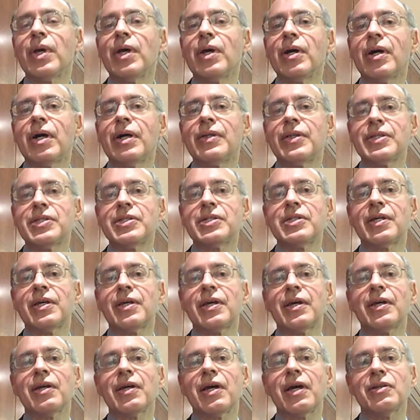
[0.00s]
We are. This is
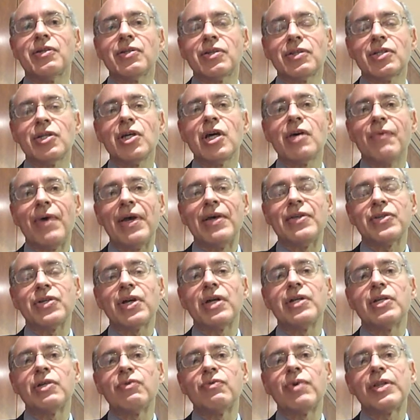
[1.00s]
a, a, survey that's
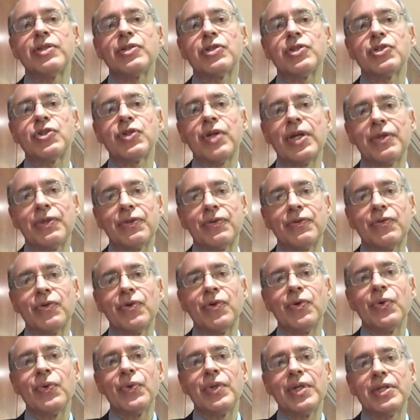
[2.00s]
going to run straight
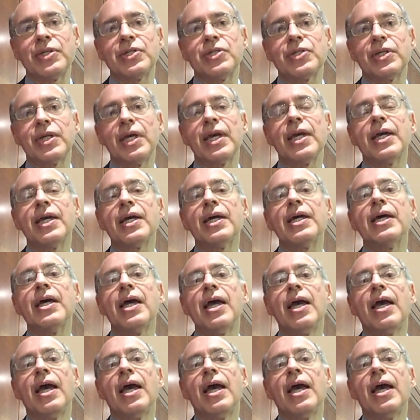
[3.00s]
through this year,